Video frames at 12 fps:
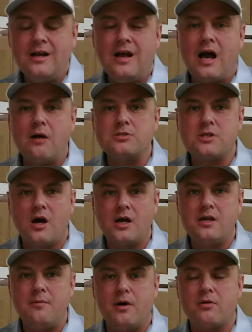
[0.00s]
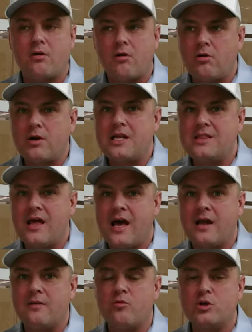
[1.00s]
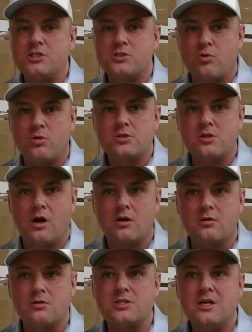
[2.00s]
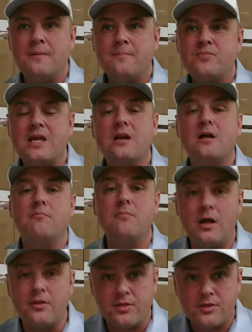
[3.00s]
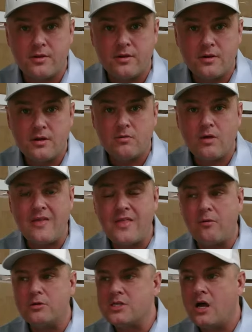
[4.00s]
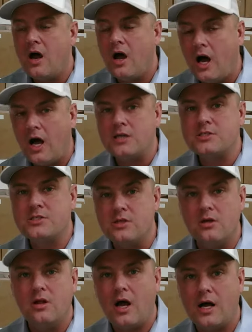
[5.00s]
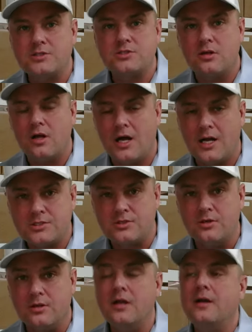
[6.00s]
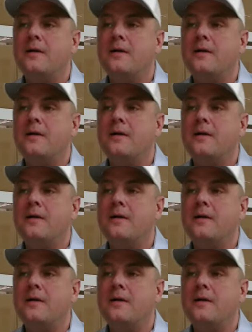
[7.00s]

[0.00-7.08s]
I was talking about earning that with storage lockers in a month. And that was hustle, hustle, hustle.